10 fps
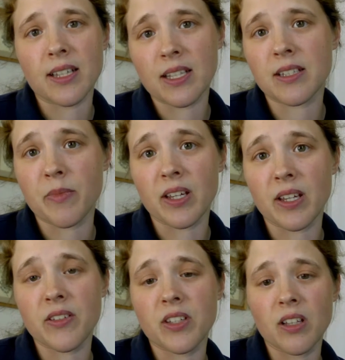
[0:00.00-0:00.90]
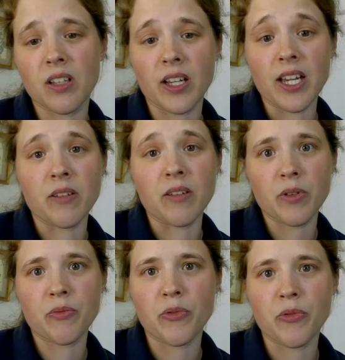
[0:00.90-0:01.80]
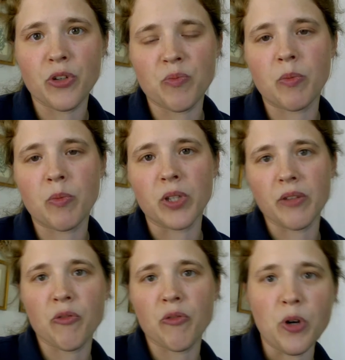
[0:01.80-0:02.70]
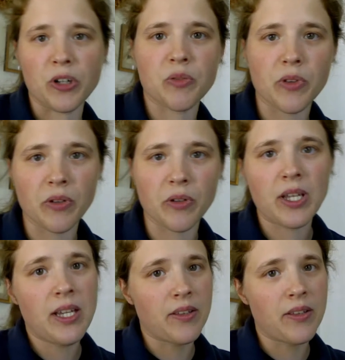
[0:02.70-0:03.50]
And that's something I see again with reviews people leave of books, where they'll